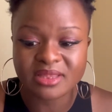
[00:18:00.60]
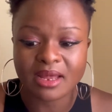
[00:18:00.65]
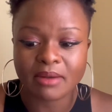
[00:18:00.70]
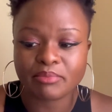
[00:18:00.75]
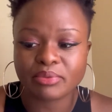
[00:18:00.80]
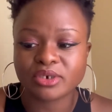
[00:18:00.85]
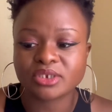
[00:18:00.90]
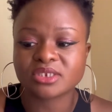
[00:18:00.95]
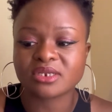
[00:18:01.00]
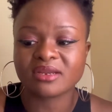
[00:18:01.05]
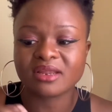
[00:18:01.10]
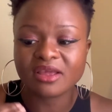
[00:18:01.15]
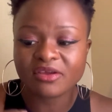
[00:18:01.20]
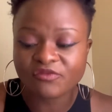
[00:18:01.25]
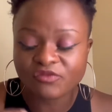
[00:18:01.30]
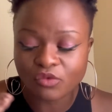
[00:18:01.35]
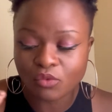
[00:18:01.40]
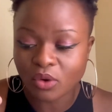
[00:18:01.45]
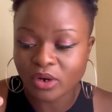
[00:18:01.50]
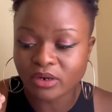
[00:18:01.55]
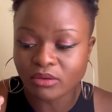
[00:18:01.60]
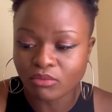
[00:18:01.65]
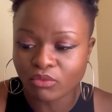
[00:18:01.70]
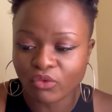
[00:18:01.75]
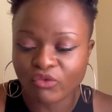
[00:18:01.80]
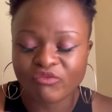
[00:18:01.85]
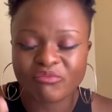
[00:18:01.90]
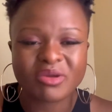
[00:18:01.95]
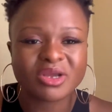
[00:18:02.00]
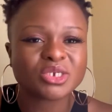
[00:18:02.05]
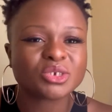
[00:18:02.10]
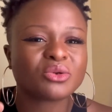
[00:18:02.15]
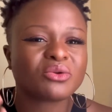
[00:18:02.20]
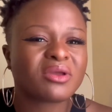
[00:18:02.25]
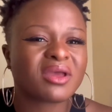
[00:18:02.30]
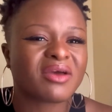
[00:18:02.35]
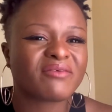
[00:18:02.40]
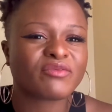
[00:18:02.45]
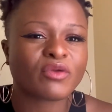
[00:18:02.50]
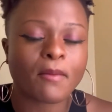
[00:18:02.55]
person. If you want to move, make sure you
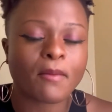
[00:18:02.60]
have your